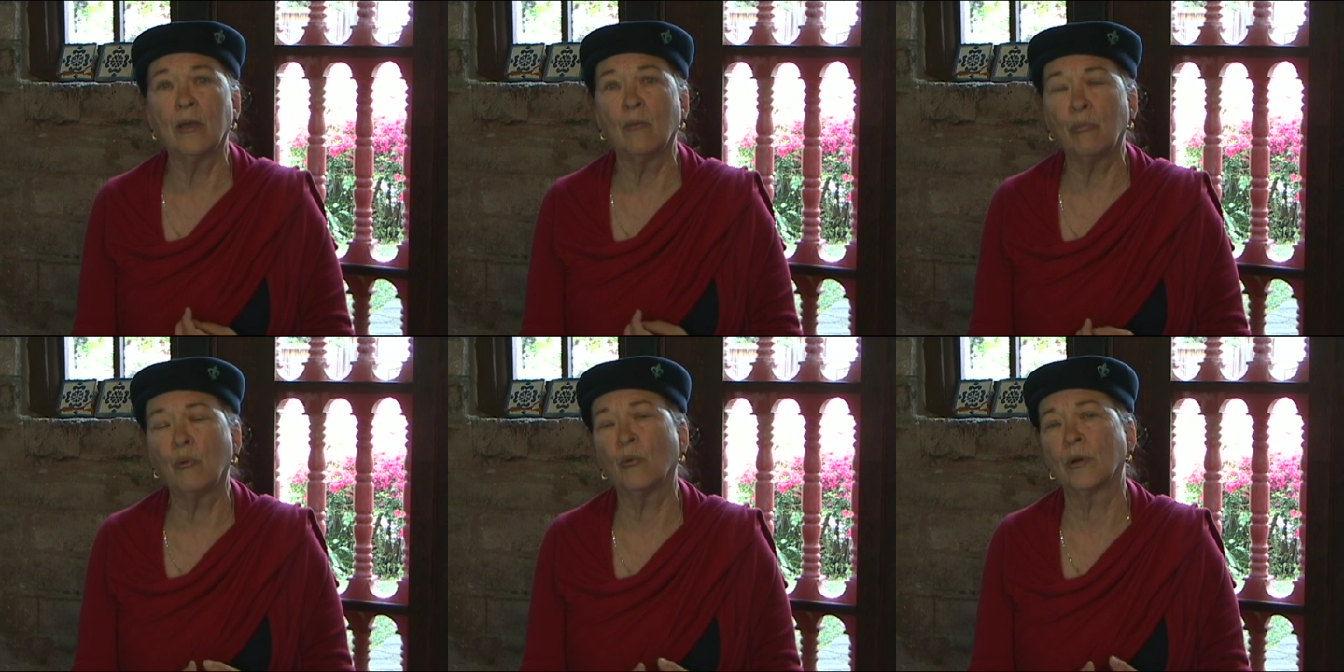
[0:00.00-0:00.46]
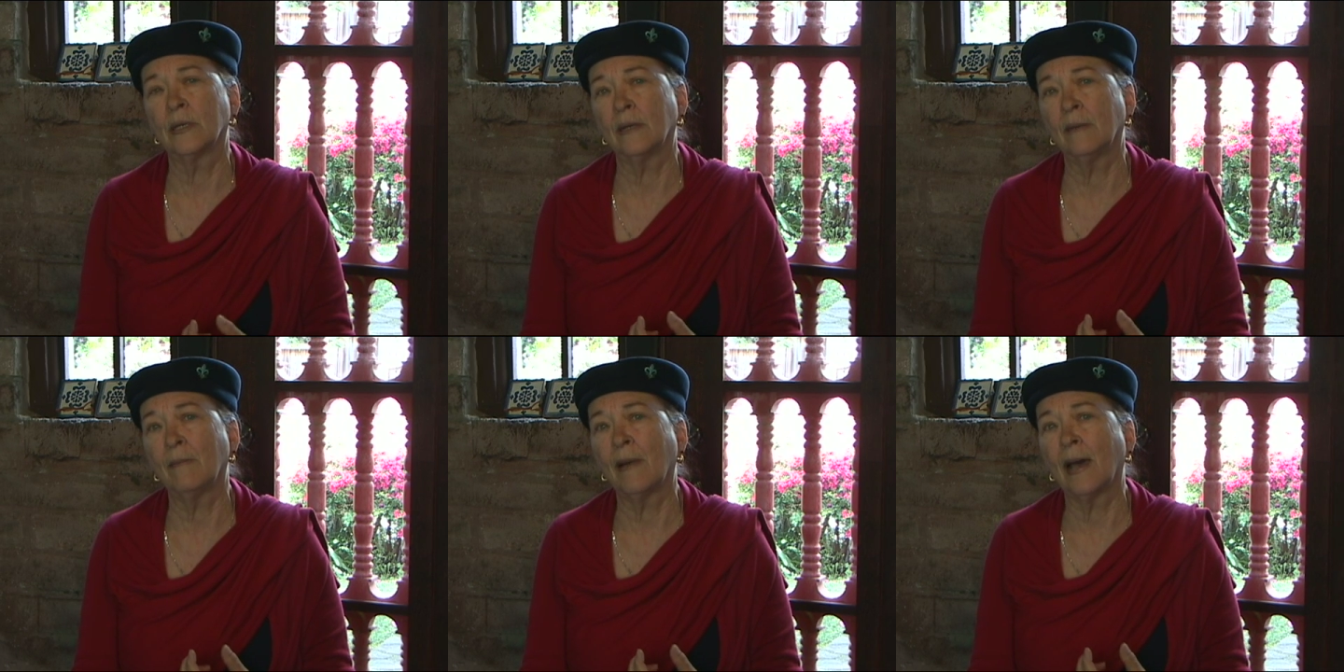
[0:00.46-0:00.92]

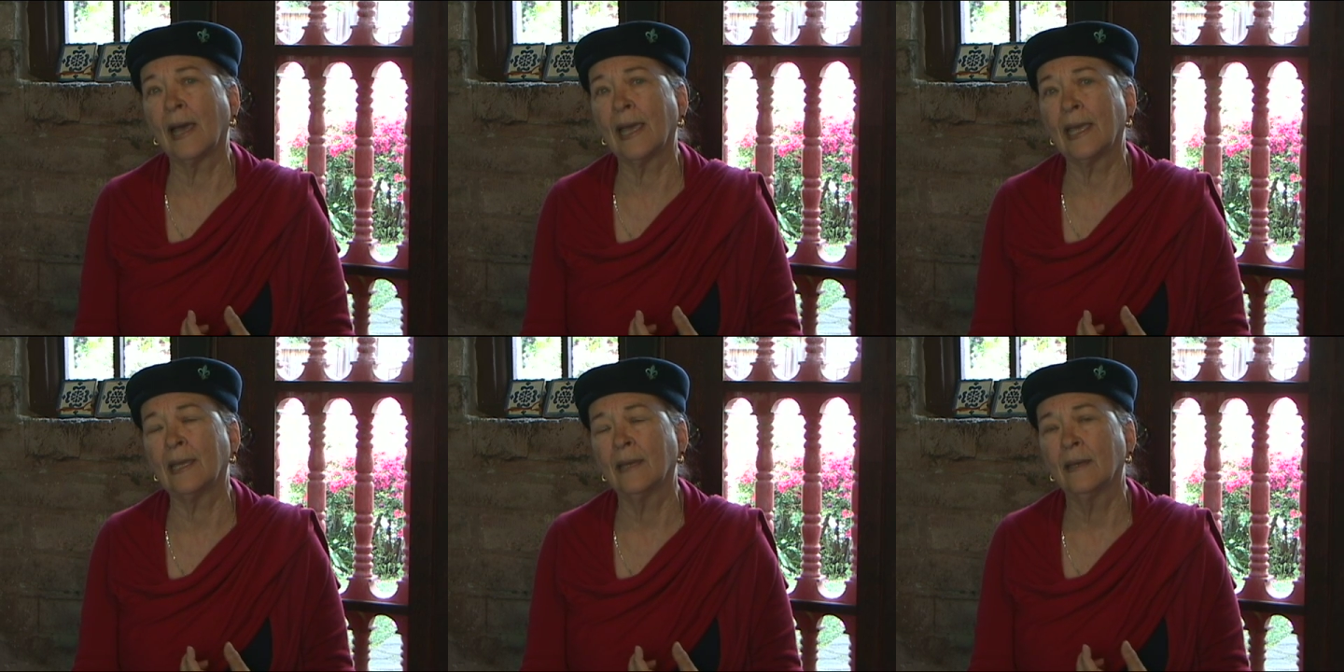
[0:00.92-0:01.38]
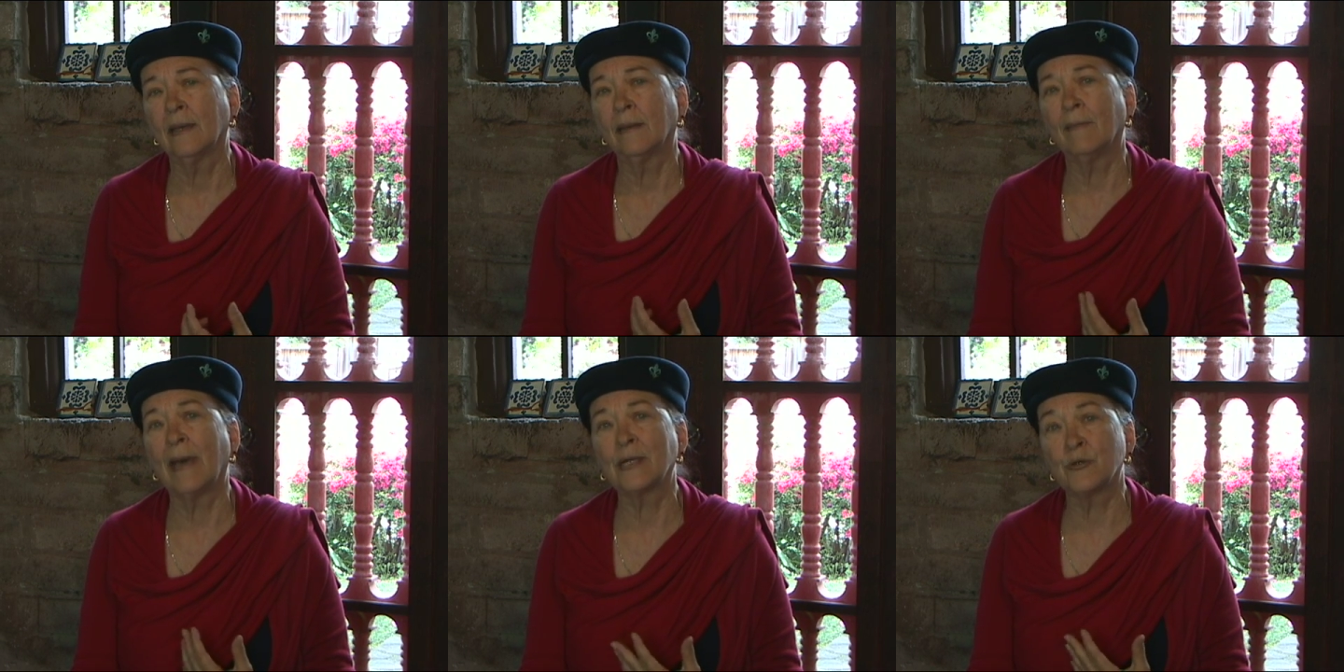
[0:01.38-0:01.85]
important my
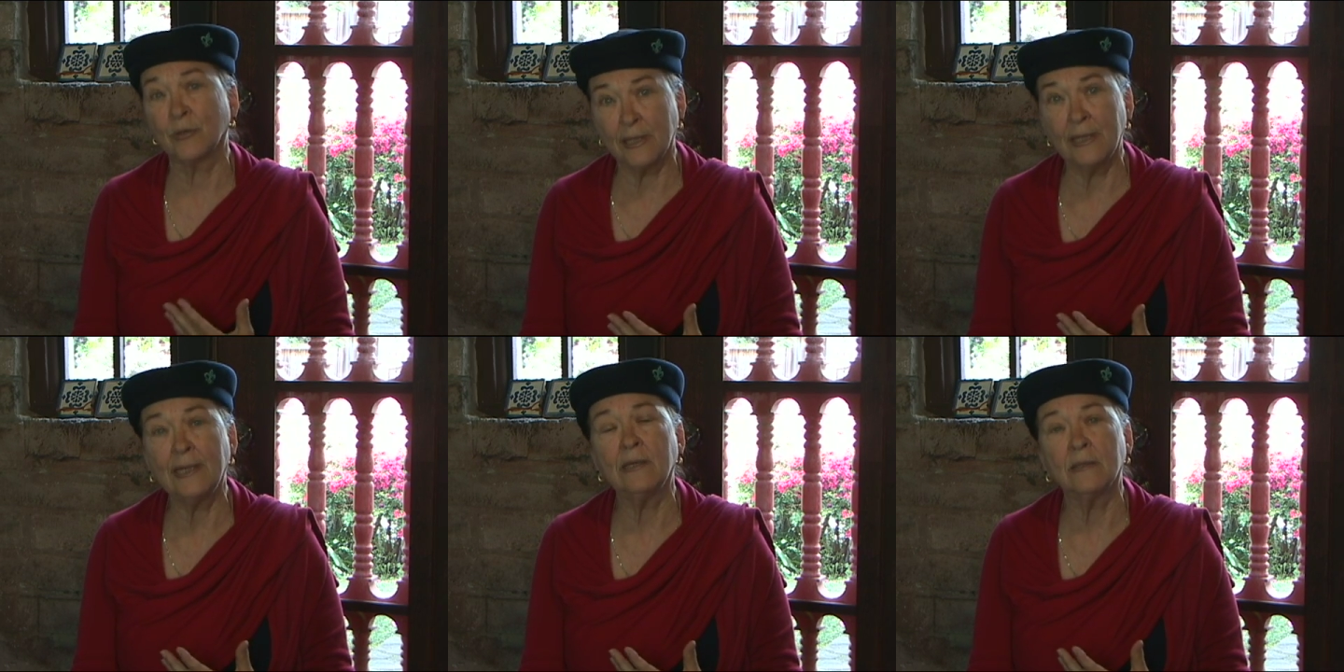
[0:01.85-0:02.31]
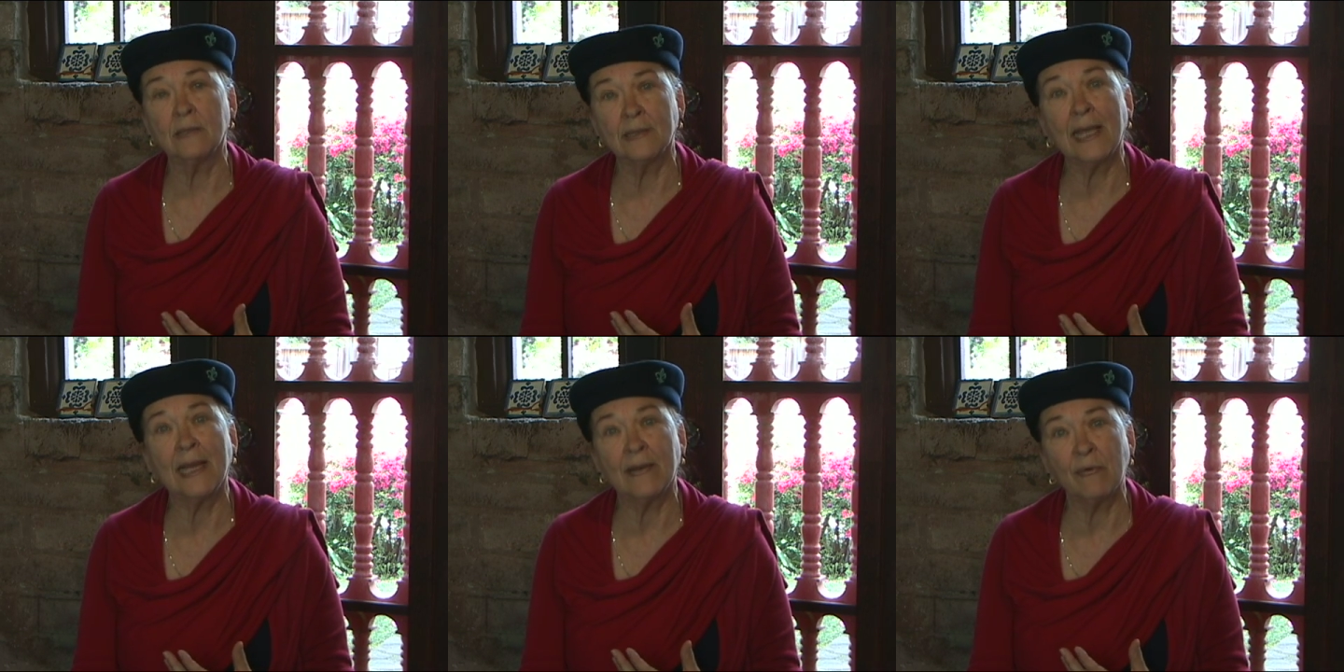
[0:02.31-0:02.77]
matrilineal
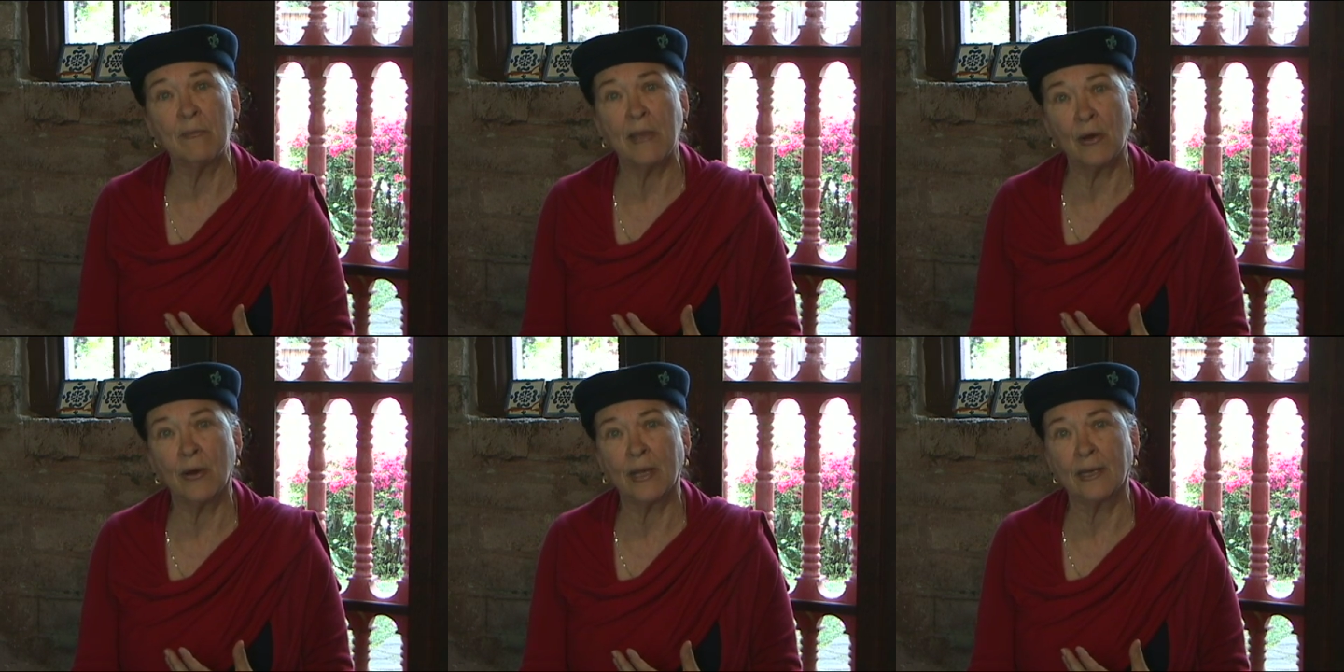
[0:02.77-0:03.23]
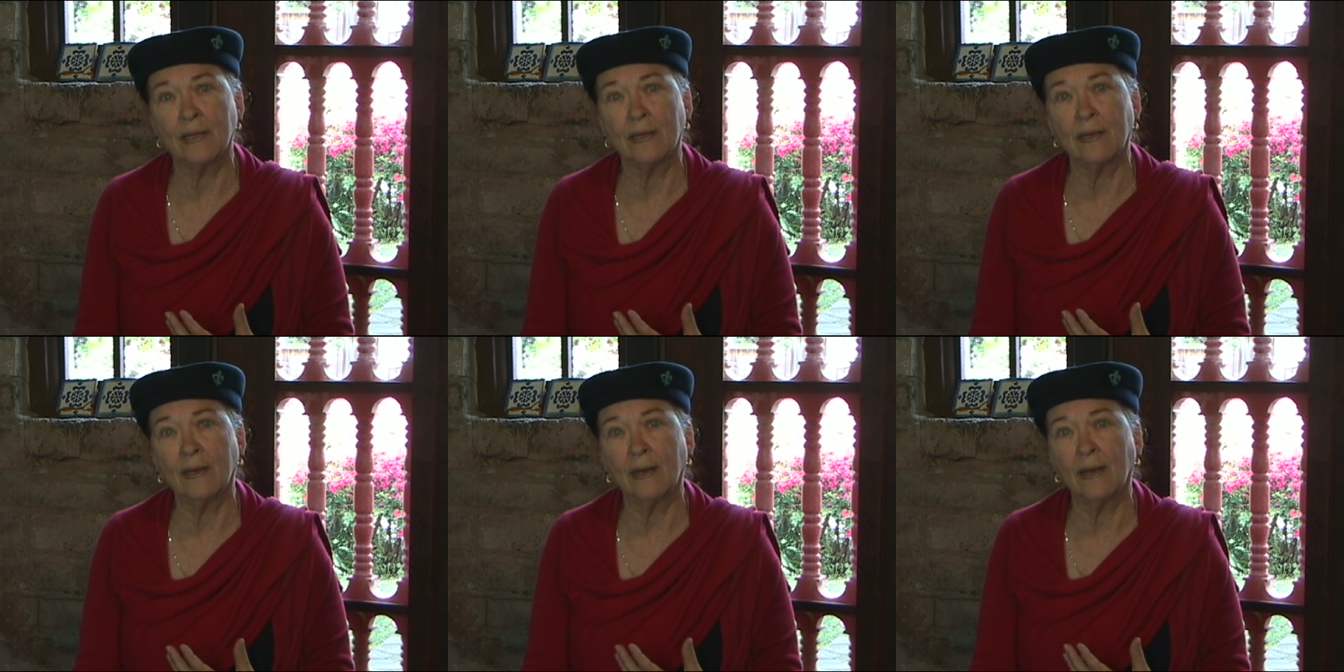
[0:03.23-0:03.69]
Native
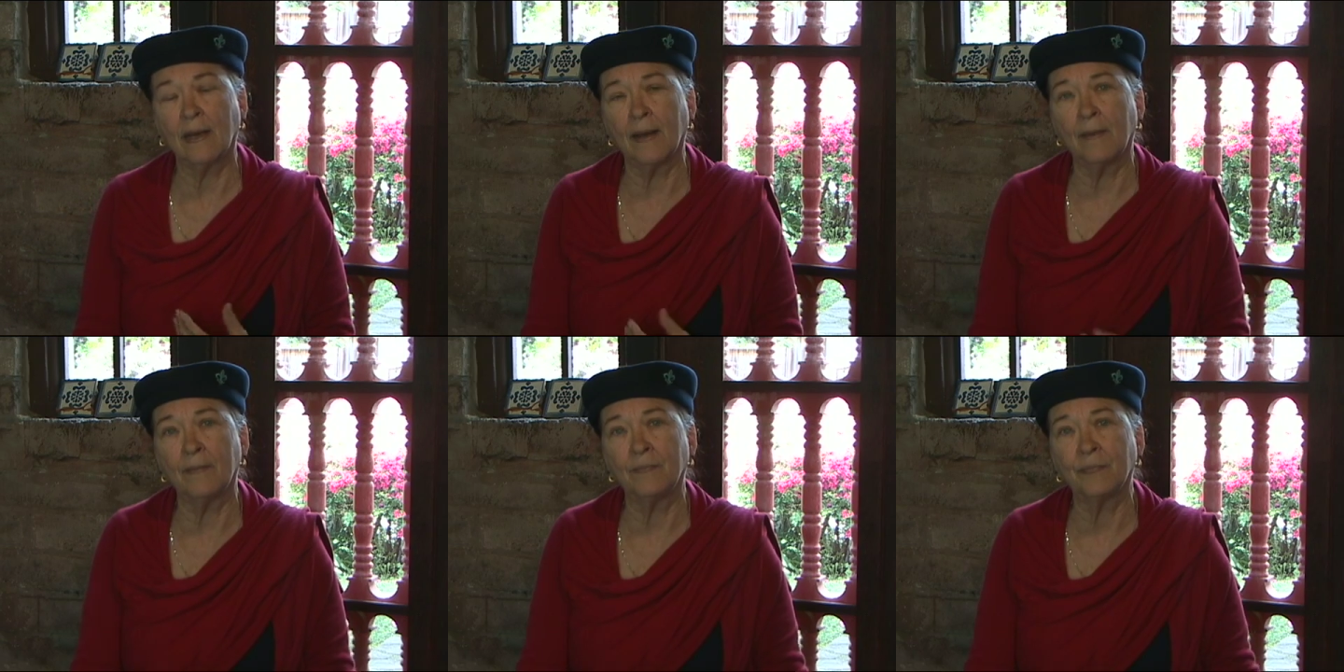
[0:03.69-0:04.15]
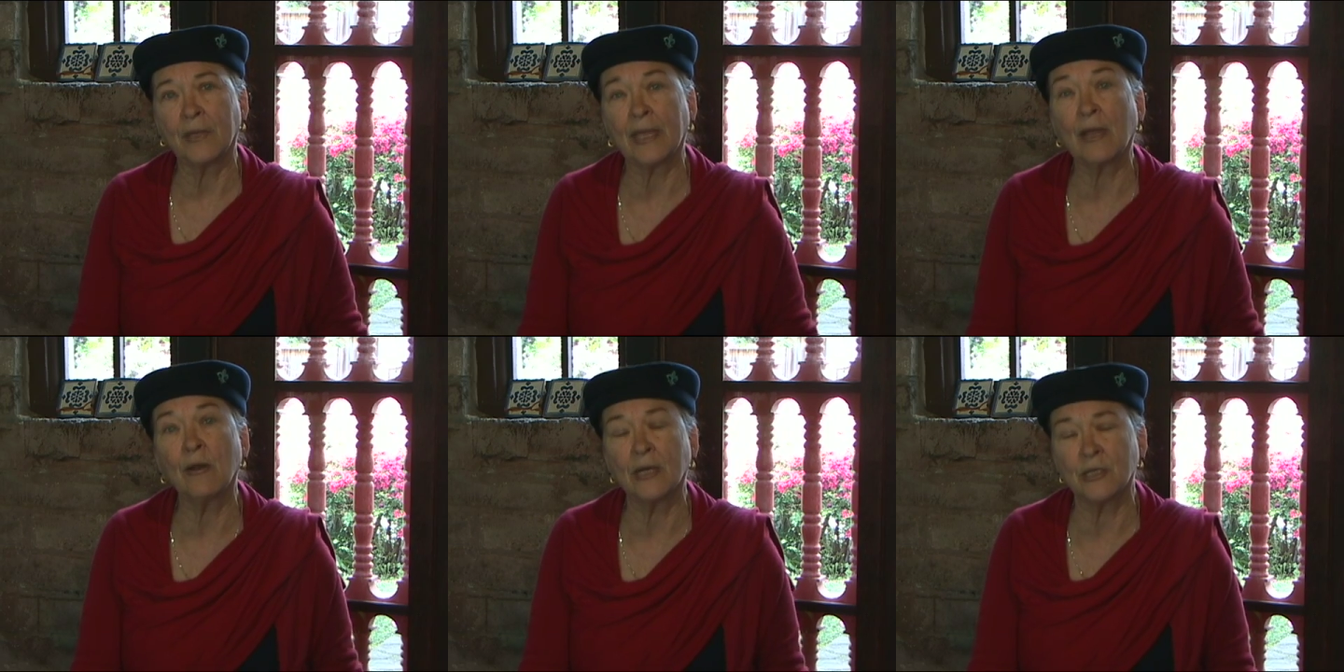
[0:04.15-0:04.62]
American
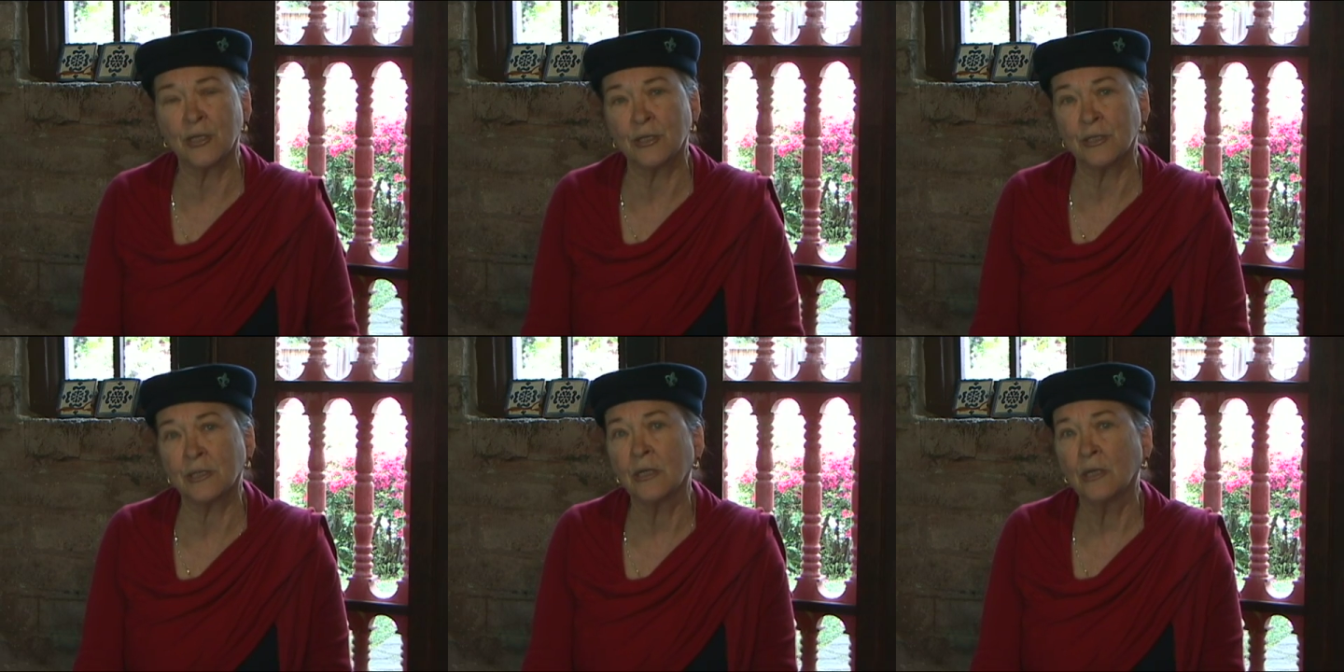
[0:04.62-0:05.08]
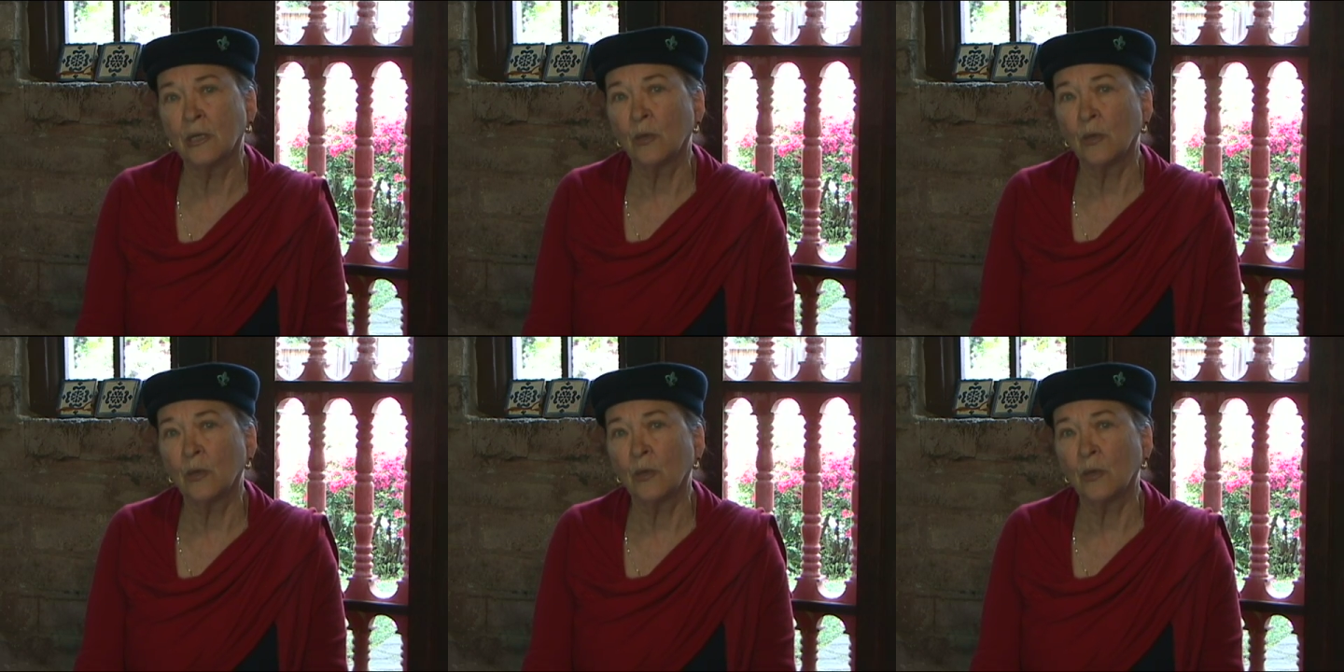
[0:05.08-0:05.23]
characters